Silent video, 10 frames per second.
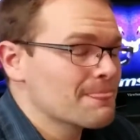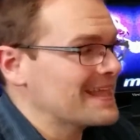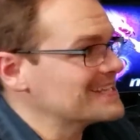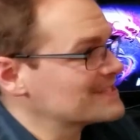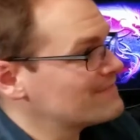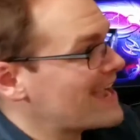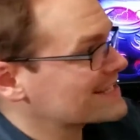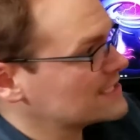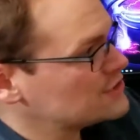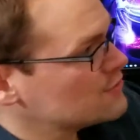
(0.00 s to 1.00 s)
is the fact
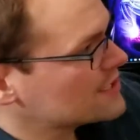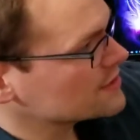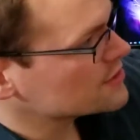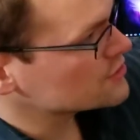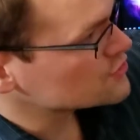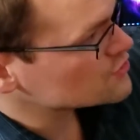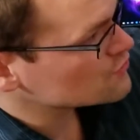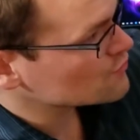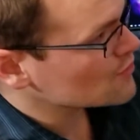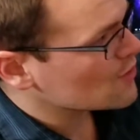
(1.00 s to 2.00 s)
that you can
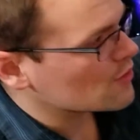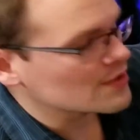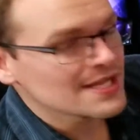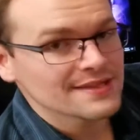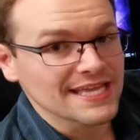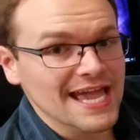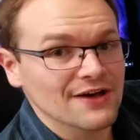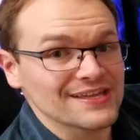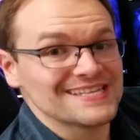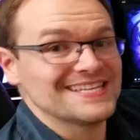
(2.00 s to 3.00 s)
control the
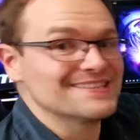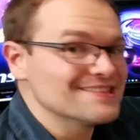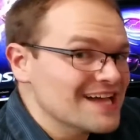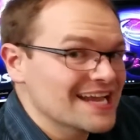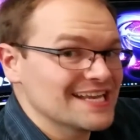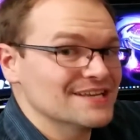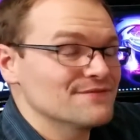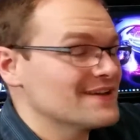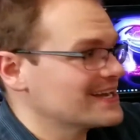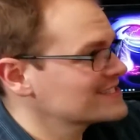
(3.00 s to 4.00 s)
LED lighting
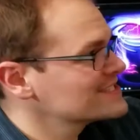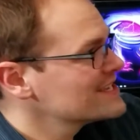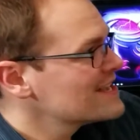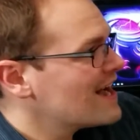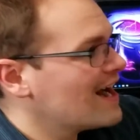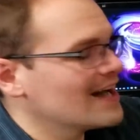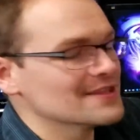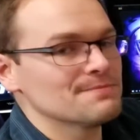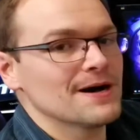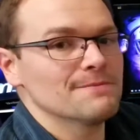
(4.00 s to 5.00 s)
effects on
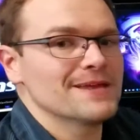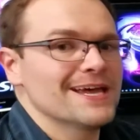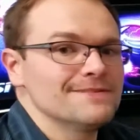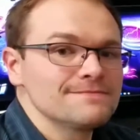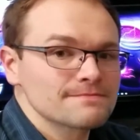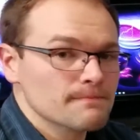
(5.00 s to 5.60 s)
the pump head.